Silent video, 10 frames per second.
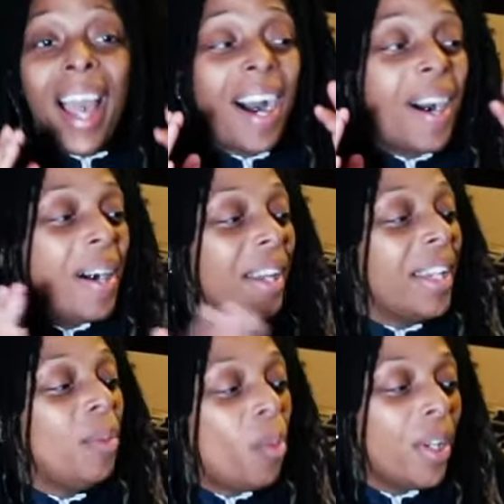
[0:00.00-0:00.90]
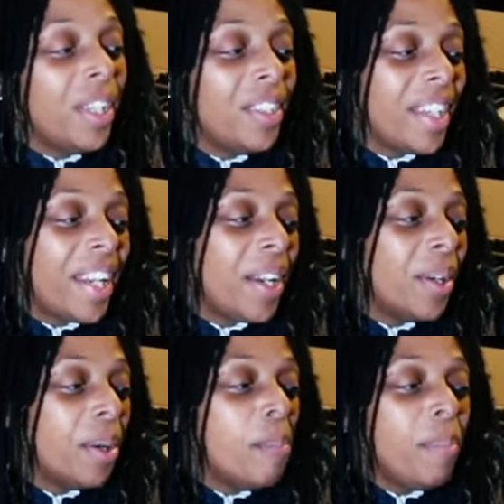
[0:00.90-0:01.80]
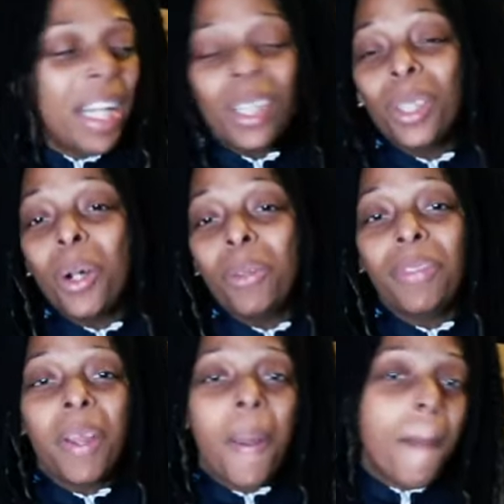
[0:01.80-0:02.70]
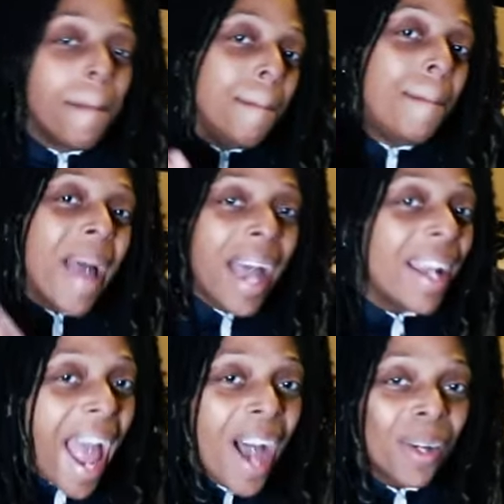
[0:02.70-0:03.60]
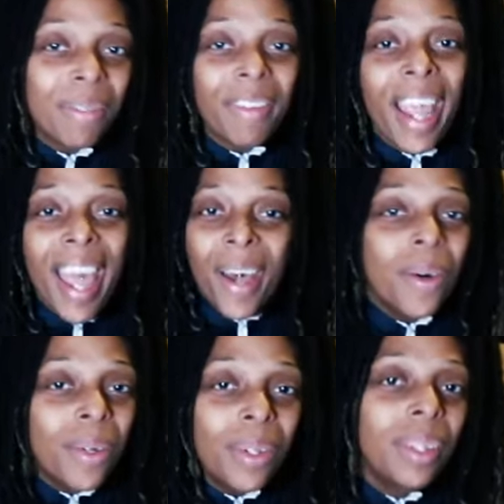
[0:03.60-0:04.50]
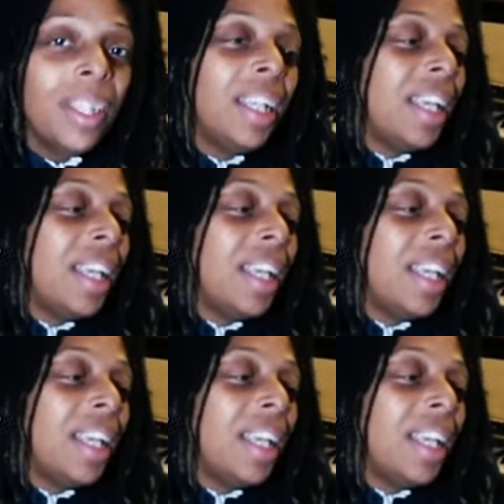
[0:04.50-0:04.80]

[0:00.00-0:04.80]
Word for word: Uh, he wanted to hear Meat Loaf, Bat Out of Hell.